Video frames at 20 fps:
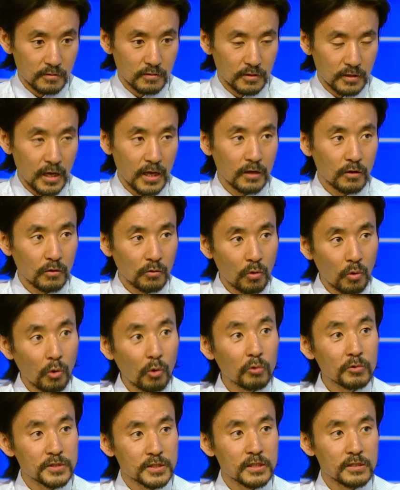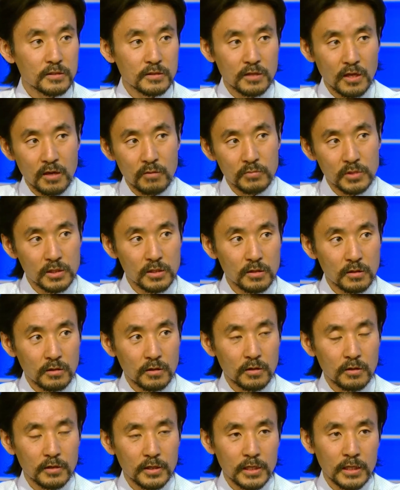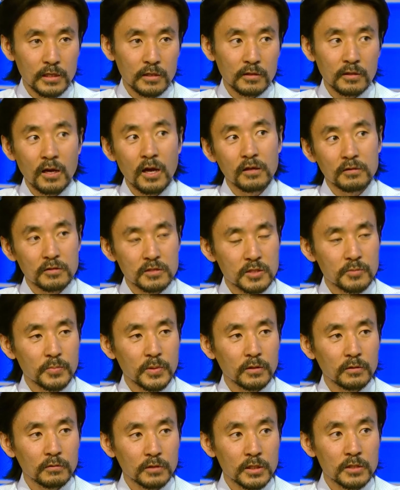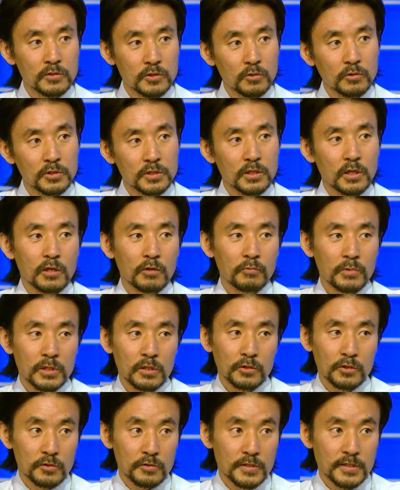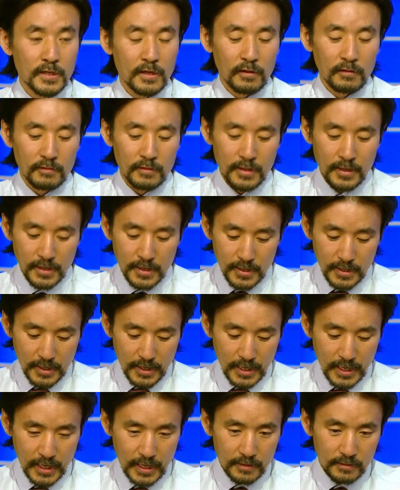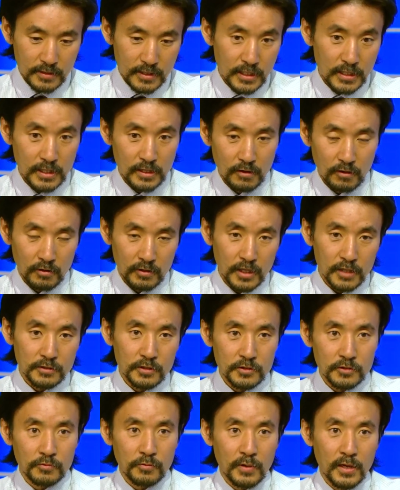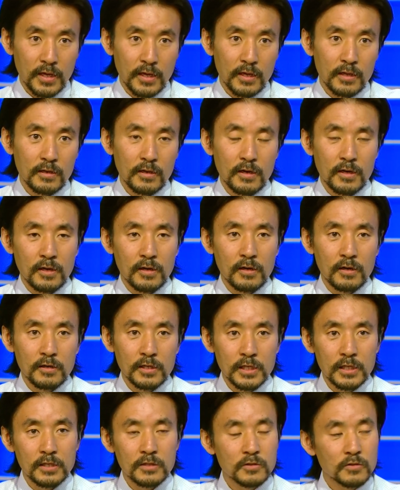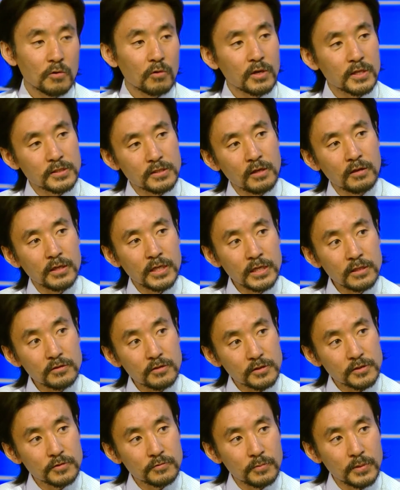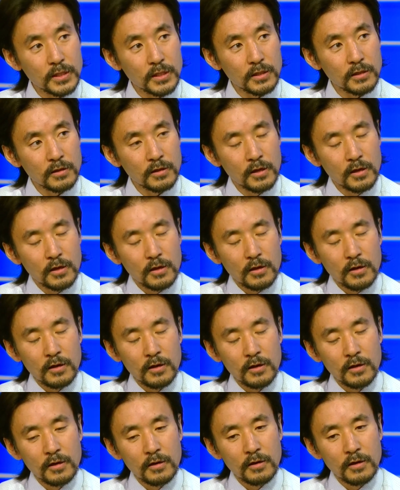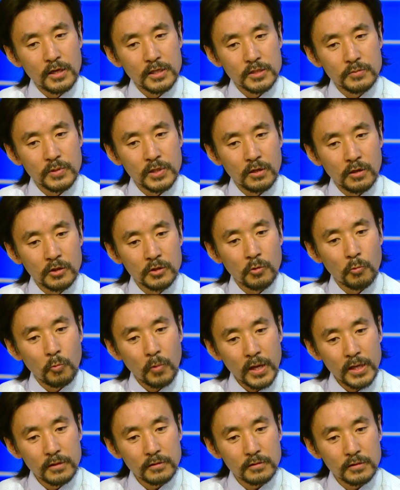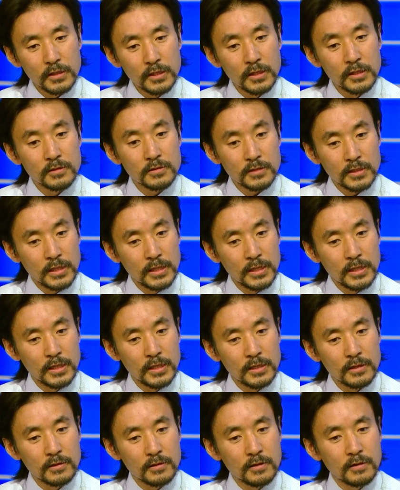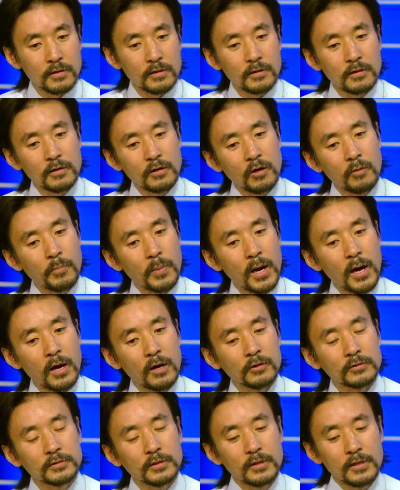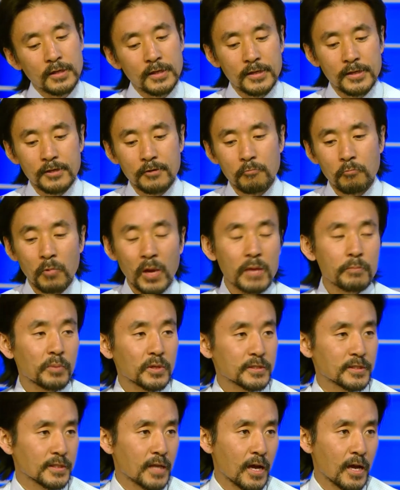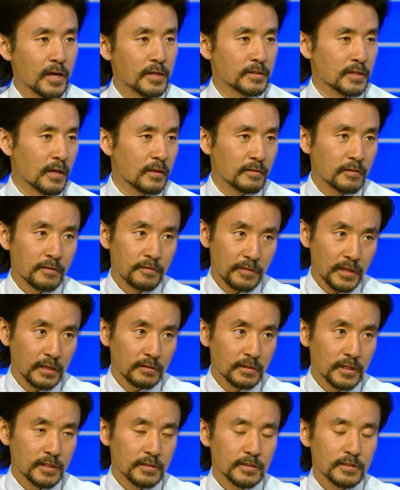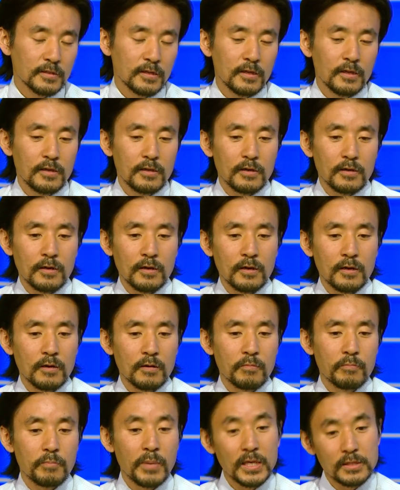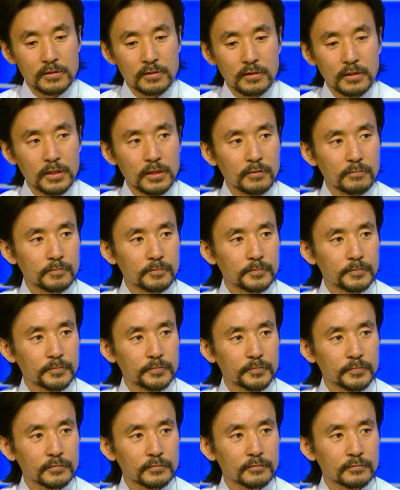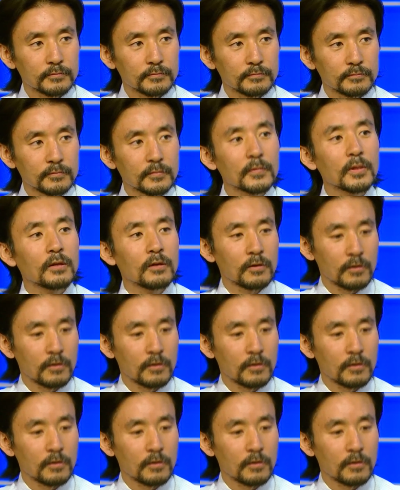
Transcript: that whole system here in Cartersville in Georgia with a QCell. And another trend in solar cell industry has been underwent is in about wafer size and the thickness. And the wafers are the cells